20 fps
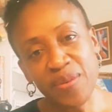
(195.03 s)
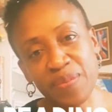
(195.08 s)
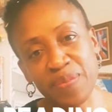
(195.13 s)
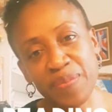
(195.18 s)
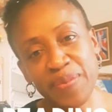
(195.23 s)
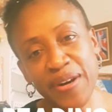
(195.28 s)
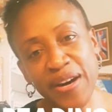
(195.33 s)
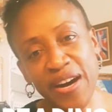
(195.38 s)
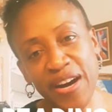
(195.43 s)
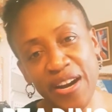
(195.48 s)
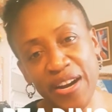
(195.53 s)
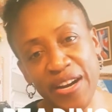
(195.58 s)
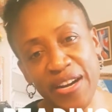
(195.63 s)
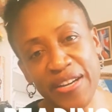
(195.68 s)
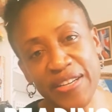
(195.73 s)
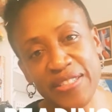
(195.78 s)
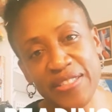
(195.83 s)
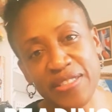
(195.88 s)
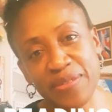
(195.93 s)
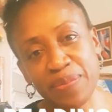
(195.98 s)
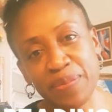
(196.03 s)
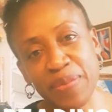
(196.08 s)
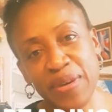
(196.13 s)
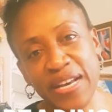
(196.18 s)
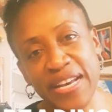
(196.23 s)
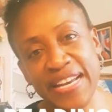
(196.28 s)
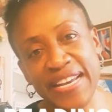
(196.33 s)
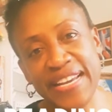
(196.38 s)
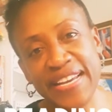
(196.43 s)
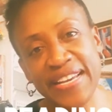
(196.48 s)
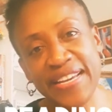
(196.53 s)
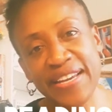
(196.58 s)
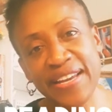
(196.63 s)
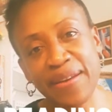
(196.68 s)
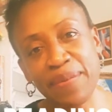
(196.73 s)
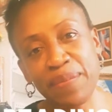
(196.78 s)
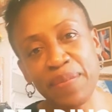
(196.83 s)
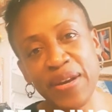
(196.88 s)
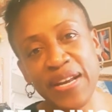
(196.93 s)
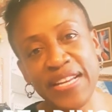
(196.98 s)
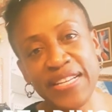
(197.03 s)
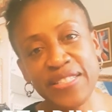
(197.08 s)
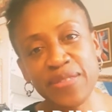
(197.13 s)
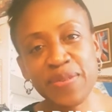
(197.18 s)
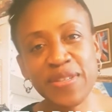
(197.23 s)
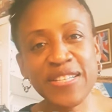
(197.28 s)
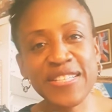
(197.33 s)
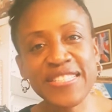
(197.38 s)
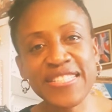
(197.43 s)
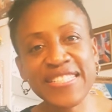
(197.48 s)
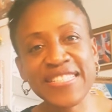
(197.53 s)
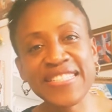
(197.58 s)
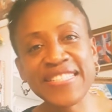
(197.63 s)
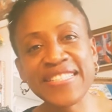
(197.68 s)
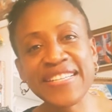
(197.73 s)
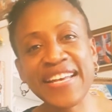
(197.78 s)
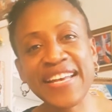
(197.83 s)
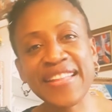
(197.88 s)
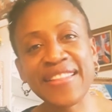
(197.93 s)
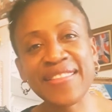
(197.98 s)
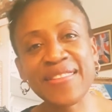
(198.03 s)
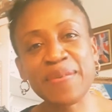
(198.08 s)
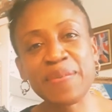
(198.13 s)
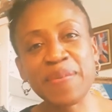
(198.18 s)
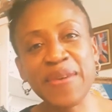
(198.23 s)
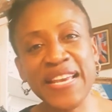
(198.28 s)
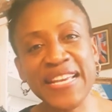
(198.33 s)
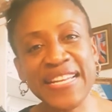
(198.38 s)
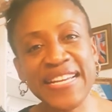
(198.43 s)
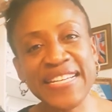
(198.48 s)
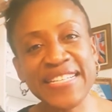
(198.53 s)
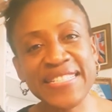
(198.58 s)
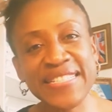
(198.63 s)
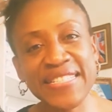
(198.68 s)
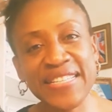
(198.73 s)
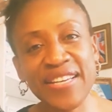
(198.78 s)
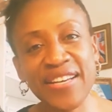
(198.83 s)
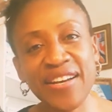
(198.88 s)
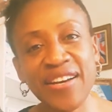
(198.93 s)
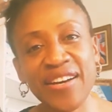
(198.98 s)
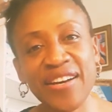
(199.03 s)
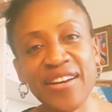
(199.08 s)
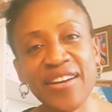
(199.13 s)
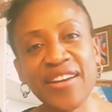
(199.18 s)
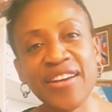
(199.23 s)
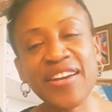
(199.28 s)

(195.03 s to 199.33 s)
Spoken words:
part, my experience is that the main idea